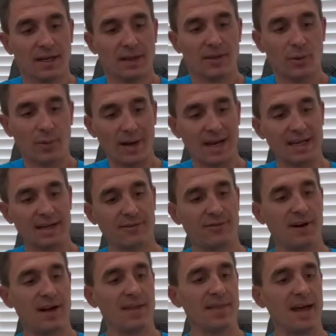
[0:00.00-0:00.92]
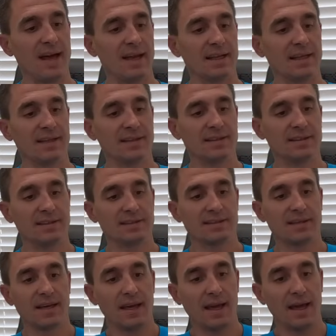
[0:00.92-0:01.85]
The way I define that
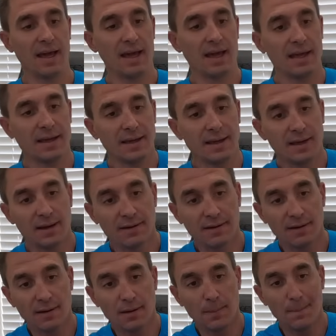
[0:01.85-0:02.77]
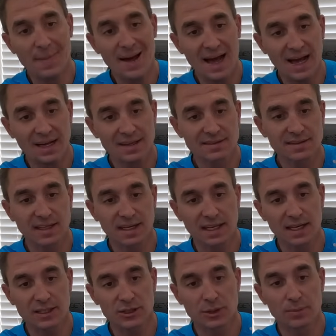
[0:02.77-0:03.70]
is a mask that
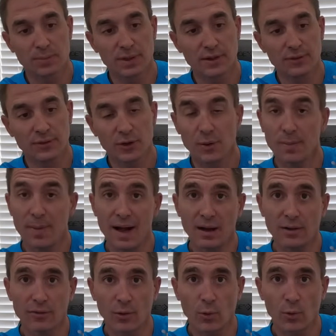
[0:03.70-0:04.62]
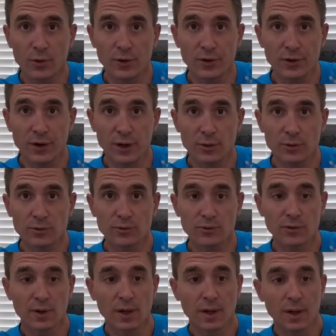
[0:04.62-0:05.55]
allows you to breathe through your mouth or your
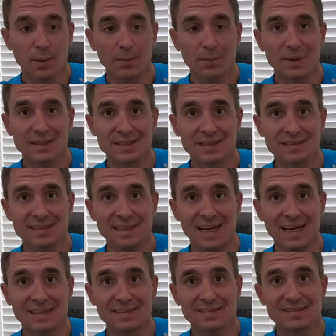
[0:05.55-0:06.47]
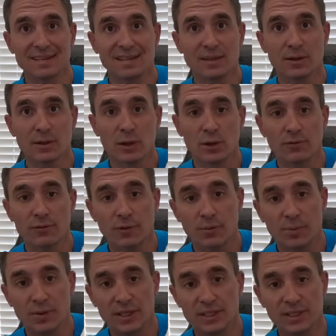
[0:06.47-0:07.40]
nose, but does not seal over the
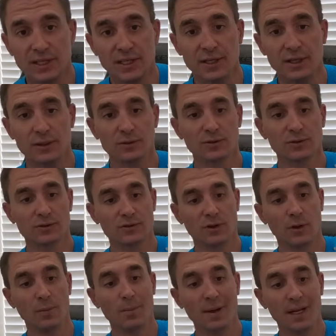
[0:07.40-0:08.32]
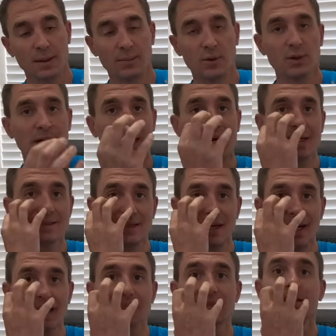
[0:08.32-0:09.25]
bridge of the nose. So minimal
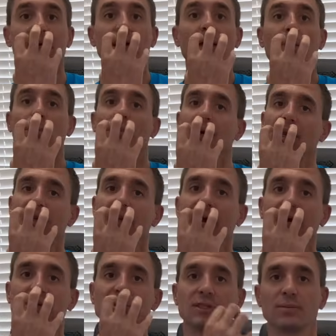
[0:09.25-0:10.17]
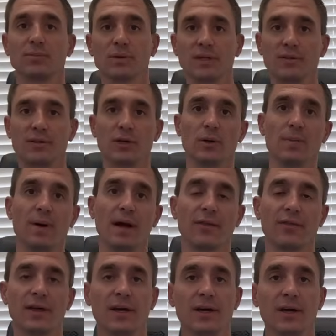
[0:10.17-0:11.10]
contact, but allows you to breathe through your
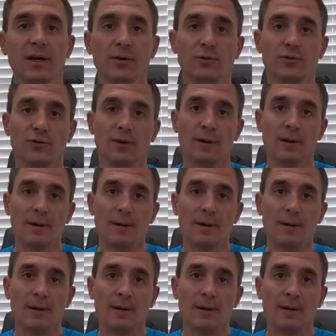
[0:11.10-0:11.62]
mouth and nose.